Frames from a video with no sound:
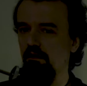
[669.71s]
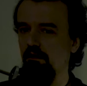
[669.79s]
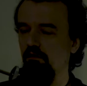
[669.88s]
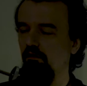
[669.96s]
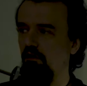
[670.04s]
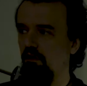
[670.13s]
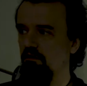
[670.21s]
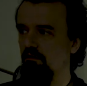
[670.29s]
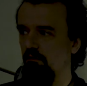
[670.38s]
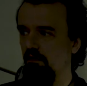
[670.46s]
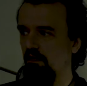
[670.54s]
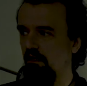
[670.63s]
Godox,
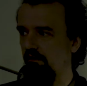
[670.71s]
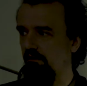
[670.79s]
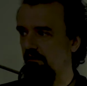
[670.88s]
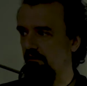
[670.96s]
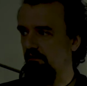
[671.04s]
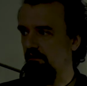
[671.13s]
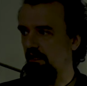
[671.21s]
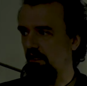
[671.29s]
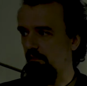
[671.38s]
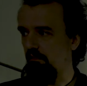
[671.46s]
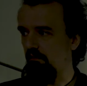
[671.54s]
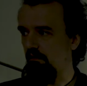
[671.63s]
we're gonna have a chat
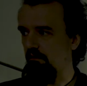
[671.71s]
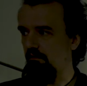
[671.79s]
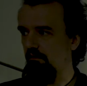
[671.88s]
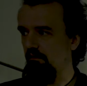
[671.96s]
about this.